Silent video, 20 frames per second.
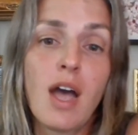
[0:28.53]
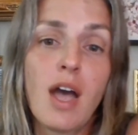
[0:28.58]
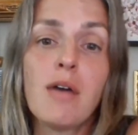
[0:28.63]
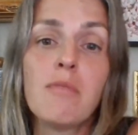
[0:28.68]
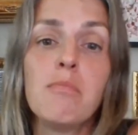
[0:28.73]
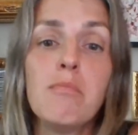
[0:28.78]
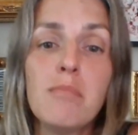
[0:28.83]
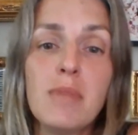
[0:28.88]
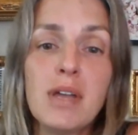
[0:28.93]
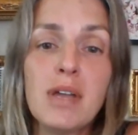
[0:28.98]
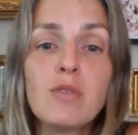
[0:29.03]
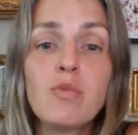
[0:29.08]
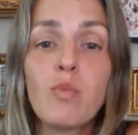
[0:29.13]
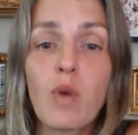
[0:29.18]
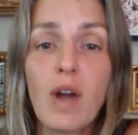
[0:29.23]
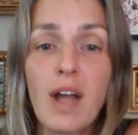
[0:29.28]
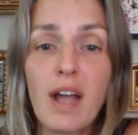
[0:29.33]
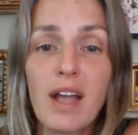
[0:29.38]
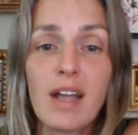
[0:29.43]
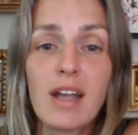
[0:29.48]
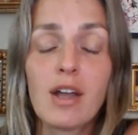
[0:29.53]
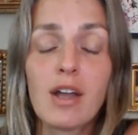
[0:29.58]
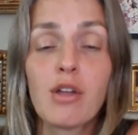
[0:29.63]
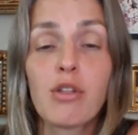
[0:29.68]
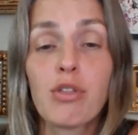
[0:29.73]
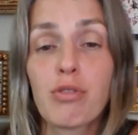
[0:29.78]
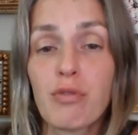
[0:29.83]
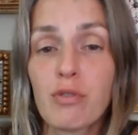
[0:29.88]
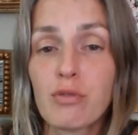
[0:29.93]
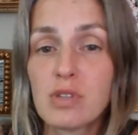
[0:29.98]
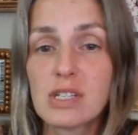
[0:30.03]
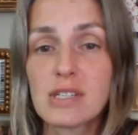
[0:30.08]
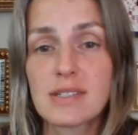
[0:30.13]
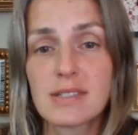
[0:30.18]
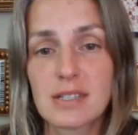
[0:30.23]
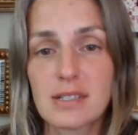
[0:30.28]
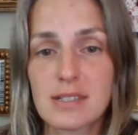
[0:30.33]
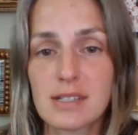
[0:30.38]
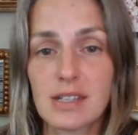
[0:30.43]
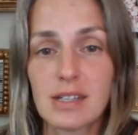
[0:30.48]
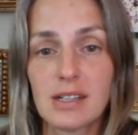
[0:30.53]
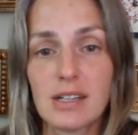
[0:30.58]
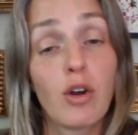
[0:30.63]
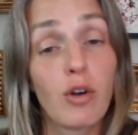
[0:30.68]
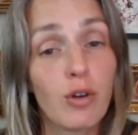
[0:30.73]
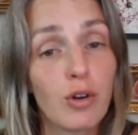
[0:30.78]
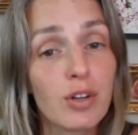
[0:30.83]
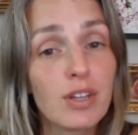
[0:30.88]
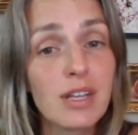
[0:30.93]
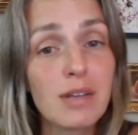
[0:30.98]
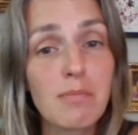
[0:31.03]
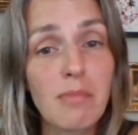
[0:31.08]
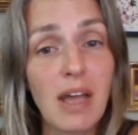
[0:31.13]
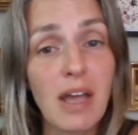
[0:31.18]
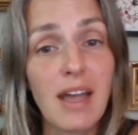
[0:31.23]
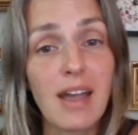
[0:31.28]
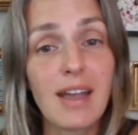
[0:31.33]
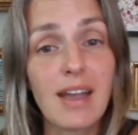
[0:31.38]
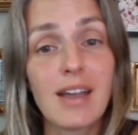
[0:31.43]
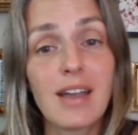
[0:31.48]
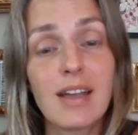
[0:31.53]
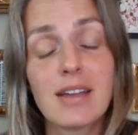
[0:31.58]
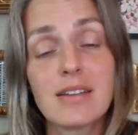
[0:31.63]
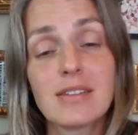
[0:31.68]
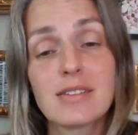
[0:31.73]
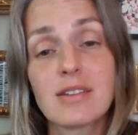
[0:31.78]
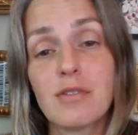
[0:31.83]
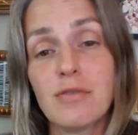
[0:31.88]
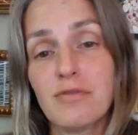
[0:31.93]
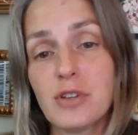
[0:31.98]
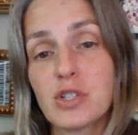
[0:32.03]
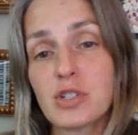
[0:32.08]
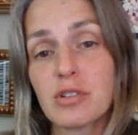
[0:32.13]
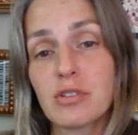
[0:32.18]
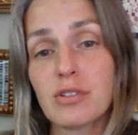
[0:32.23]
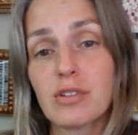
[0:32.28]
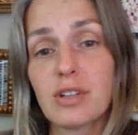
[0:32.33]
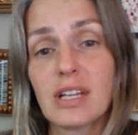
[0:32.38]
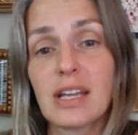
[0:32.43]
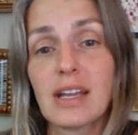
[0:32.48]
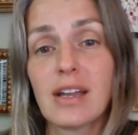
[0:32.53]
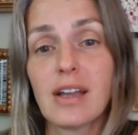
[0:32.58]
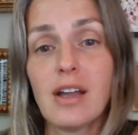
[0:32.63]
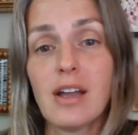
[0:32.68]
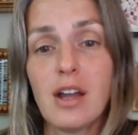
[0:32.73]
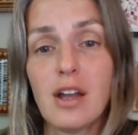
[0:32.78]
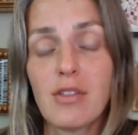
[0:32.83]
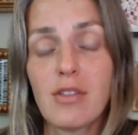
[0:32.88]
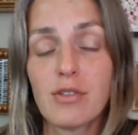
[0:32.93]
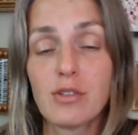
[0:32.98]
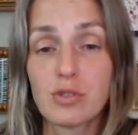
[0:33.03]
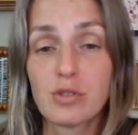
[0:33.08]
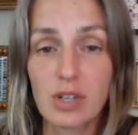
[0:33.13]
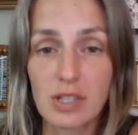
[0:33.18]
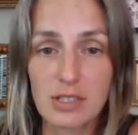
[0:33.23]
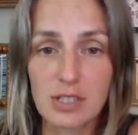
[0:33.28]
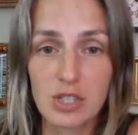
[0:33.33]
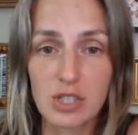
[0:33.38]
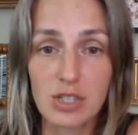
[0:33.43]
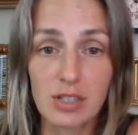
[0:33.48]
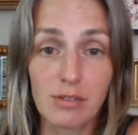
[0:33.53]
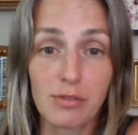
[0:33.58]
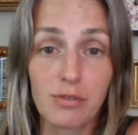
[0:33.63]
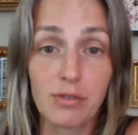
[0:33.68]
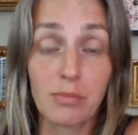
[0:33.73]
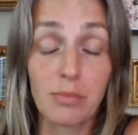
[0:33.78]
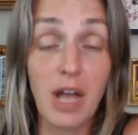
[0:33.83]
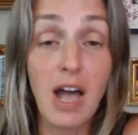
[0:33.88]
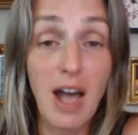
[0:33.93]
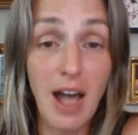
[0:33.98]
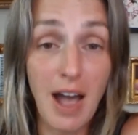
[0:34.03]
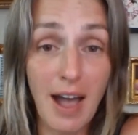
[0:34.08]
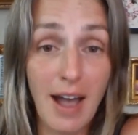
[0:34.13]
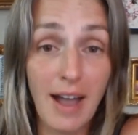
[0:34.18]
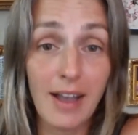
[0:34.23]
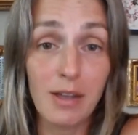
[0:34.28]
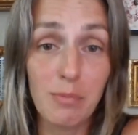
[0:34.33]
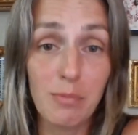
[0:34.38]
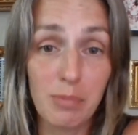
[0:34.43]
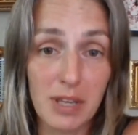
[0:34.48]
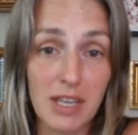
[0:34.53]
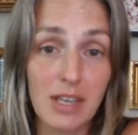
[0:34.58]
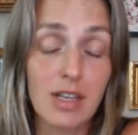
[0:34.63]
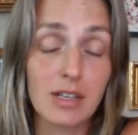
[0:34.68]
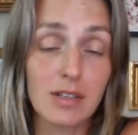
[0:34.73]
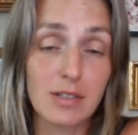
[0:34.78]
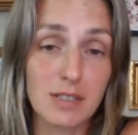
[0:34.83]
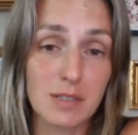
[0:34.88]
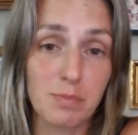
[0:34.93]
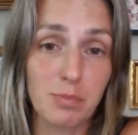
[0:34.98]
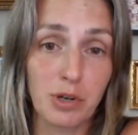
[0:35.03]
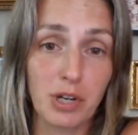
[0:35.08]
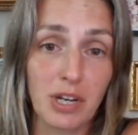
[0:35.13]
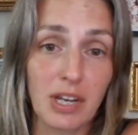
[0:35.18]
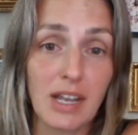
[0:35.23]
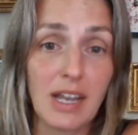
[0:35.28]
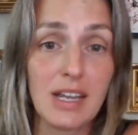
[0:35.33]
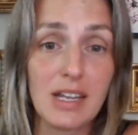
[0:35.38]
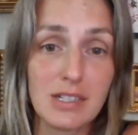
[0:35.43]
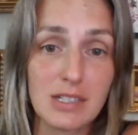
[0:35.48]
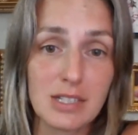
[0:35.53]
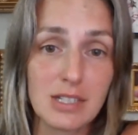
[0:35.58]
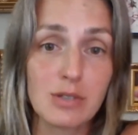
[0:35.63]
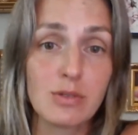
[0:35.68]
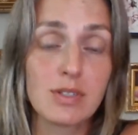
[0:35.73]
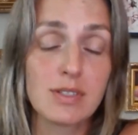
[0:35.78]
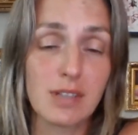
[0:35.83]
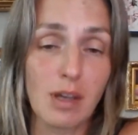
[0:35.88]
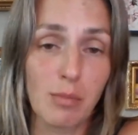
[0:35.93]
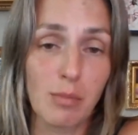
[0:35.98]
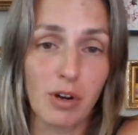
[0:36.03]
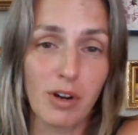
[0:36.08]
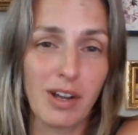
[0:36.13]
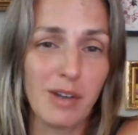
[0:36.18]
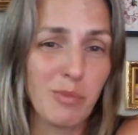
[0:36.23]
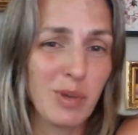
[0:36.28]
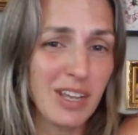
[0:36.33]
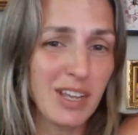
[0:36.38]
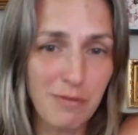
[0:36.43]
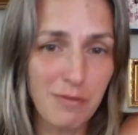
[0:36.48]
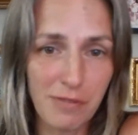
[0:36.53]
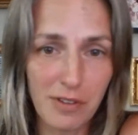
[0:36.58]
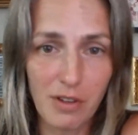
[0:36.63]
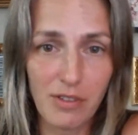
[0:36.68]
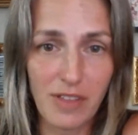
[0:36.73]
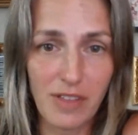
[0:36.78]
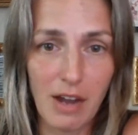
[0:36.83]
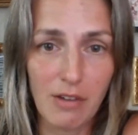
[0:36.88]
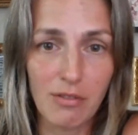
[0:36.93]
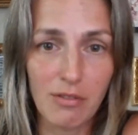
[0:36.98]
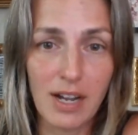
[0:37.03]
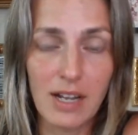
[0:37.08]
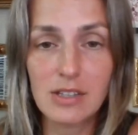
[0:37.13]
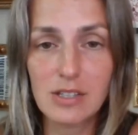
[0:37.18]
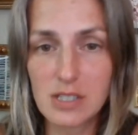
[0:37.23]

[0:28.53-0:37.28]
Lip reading: Midway through this season, early May is officially the transition from high peak spring into summer. And we can feel that, right?